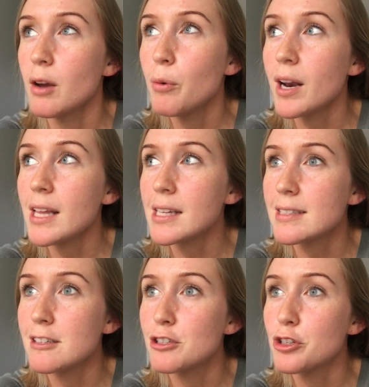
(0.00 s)
when I
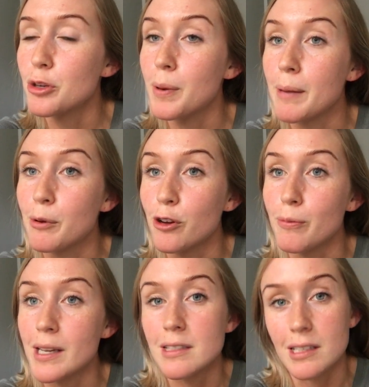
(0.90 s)
listen to people who've
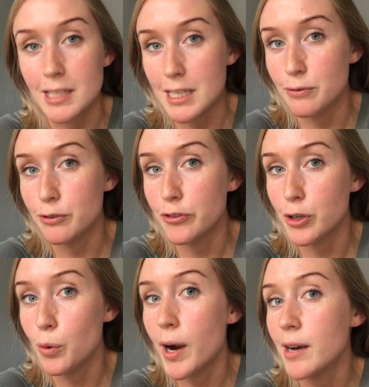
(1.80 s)
been successful for
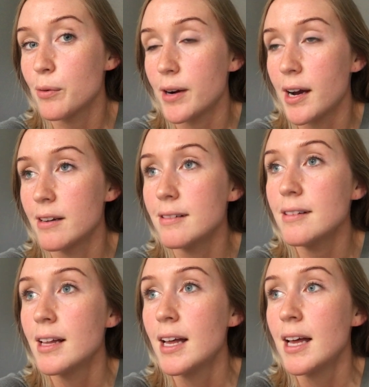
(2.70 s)
quite a while,